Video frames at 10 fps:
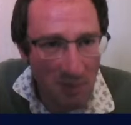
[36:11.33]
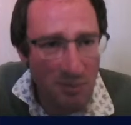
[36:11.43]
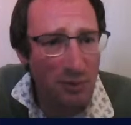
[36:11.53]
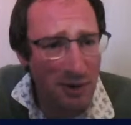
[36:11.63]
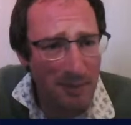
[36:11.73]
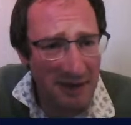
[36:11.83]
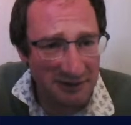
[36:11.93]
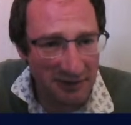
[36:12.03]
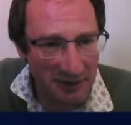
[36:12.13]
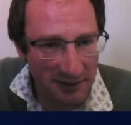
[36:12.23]
we'll go back
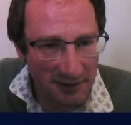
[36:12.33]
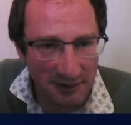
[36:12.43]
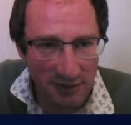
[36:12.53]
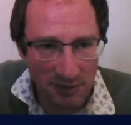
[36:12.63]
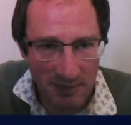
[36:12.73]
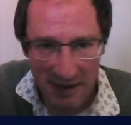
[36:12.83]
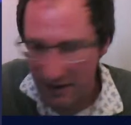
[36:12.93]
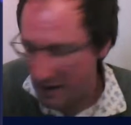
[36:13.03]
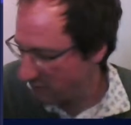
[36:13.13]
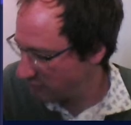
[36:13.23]
to the main
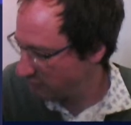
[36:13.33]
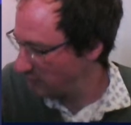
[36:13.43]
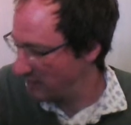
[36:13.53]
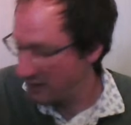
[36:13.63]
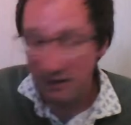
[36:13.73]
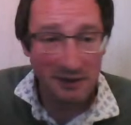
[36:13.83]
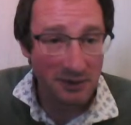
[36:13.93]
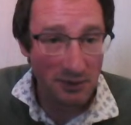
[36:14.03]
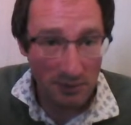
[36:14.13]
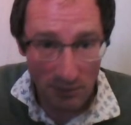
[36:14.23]
canvas view here.
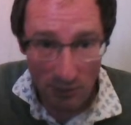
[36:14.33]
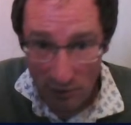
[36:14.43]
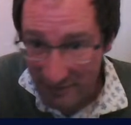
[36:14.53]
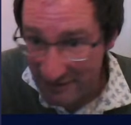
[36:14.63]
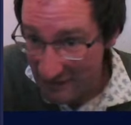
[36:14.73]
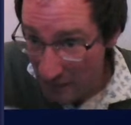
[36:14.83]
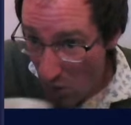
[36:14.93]
Oh, got my tea.